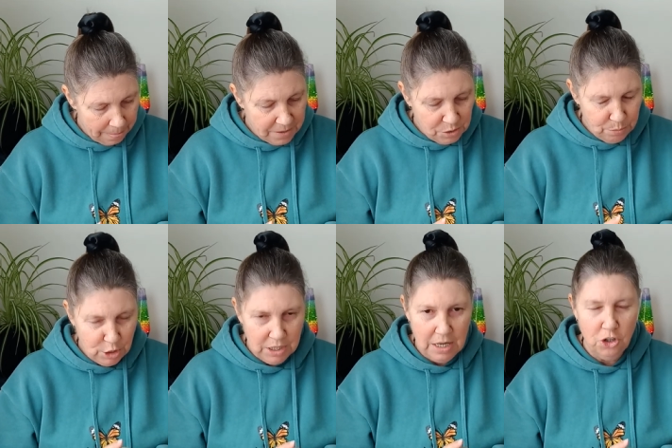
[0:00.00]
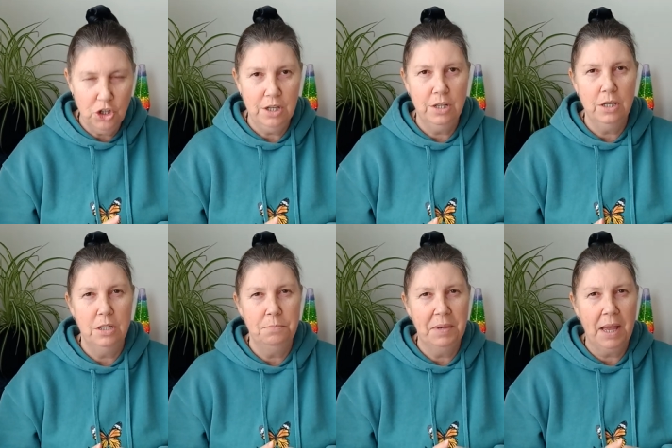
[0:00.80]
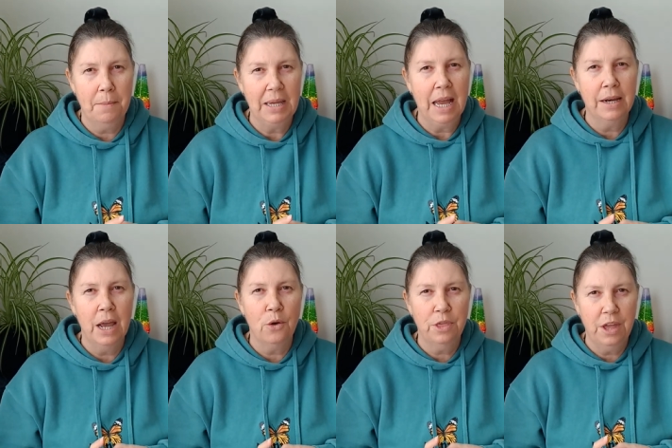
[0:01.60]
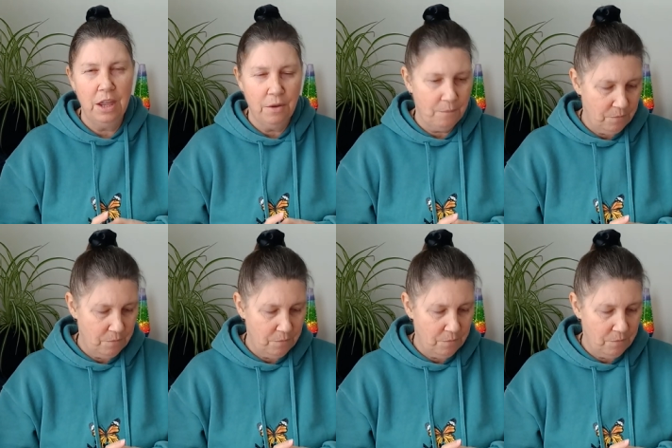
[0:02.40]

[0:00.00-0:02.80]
This protection is becoming unhealthy.